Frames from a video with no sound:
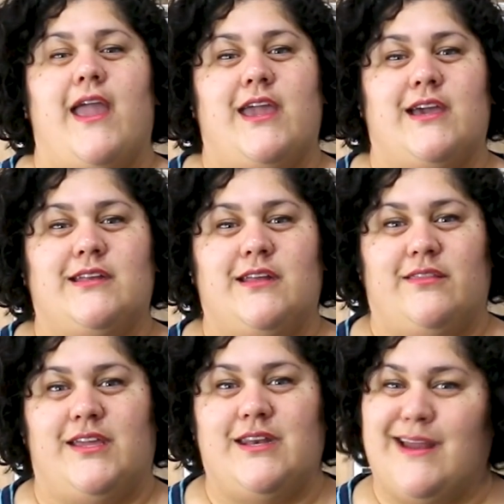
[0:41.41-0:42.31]
and
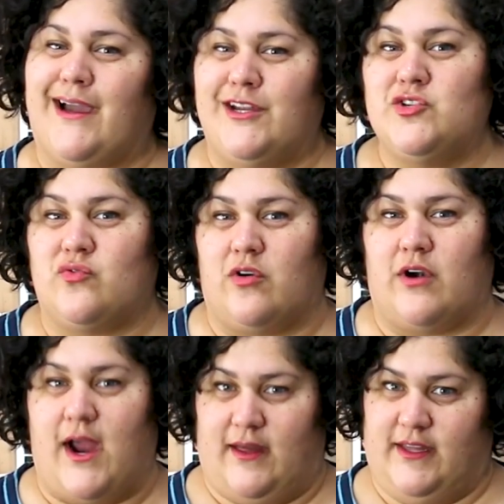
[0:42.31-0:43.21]
the
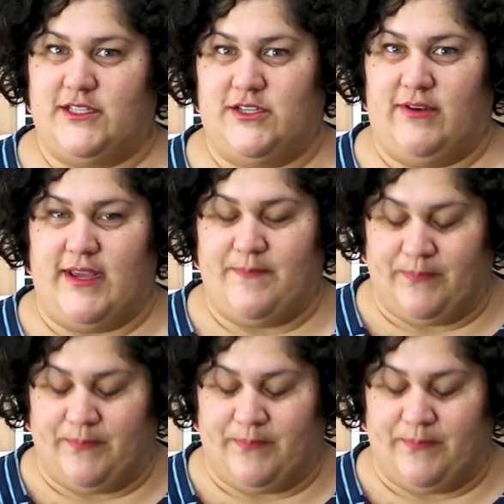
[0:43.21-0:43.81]
9-drawer Alex unit.